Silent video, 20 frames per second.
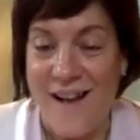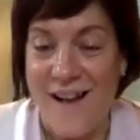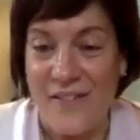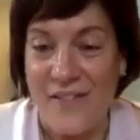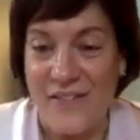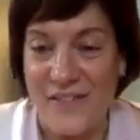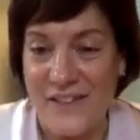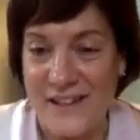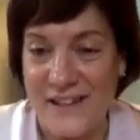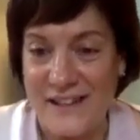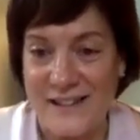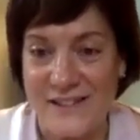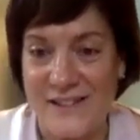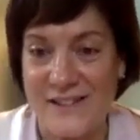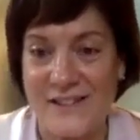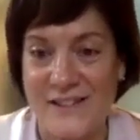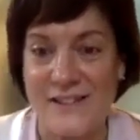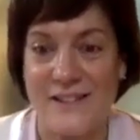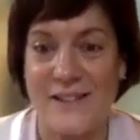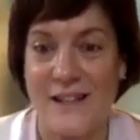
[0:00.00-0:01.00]

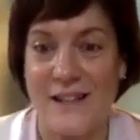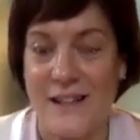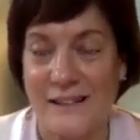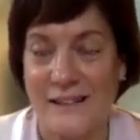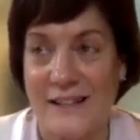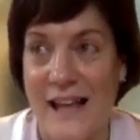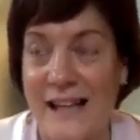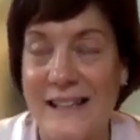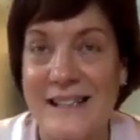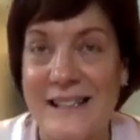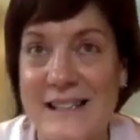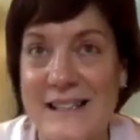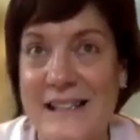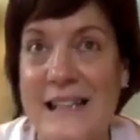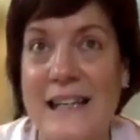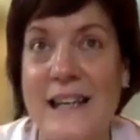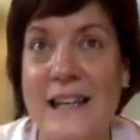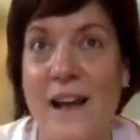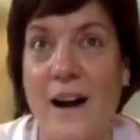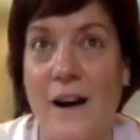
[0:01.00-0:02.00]
this
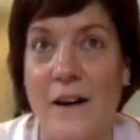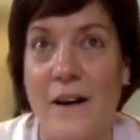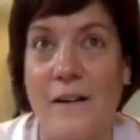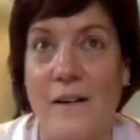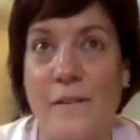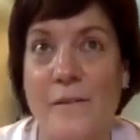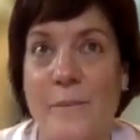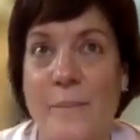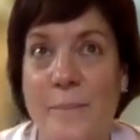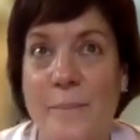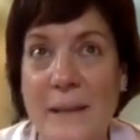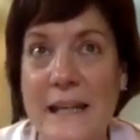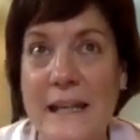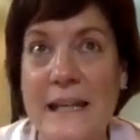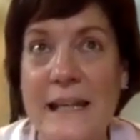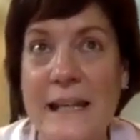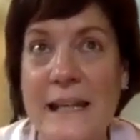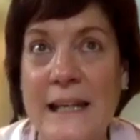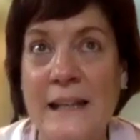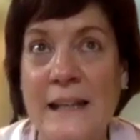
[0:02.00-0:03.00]
legacy of
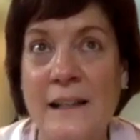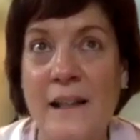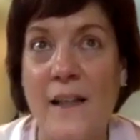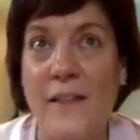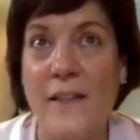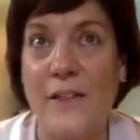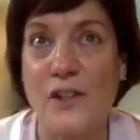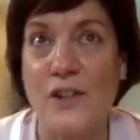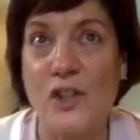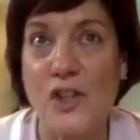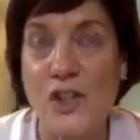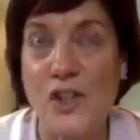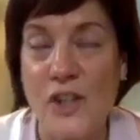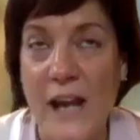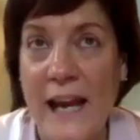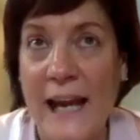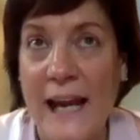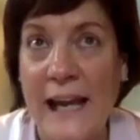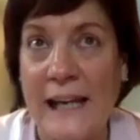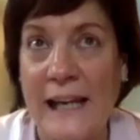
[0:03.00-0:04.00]
being the
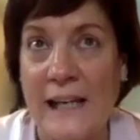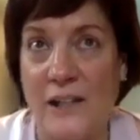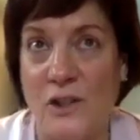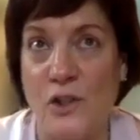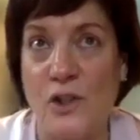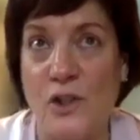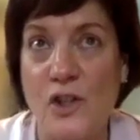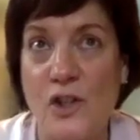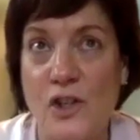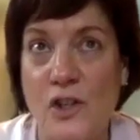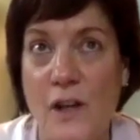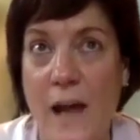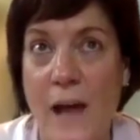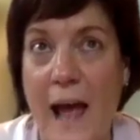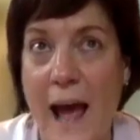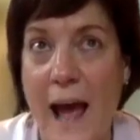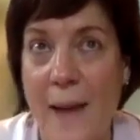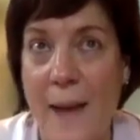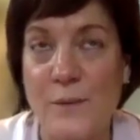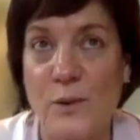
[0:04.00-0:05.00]
change,
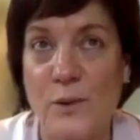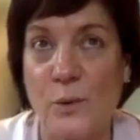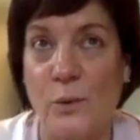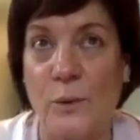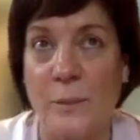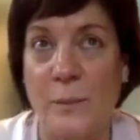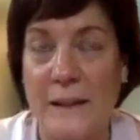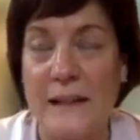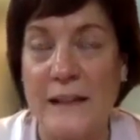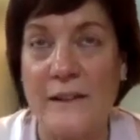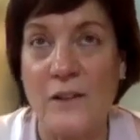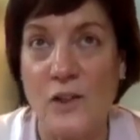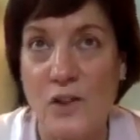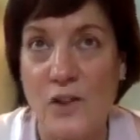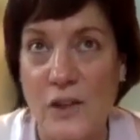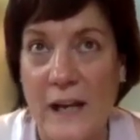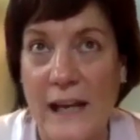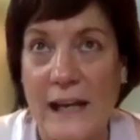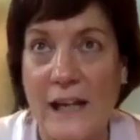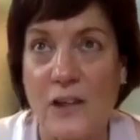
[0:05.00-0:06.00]
absolutely being the
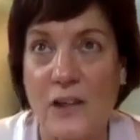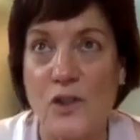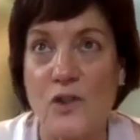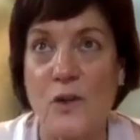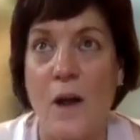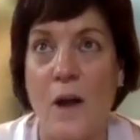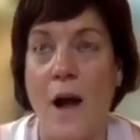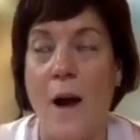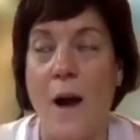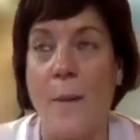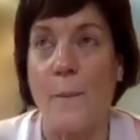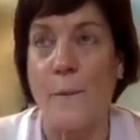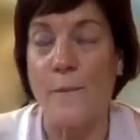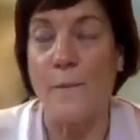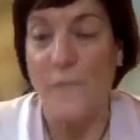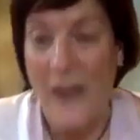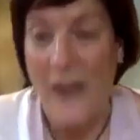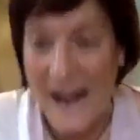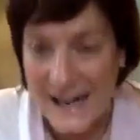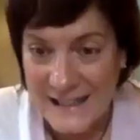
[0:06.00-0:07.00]
change,
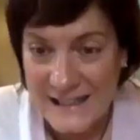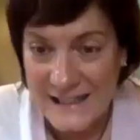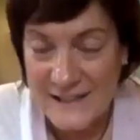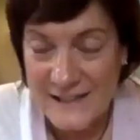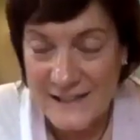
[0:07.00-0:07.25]
providing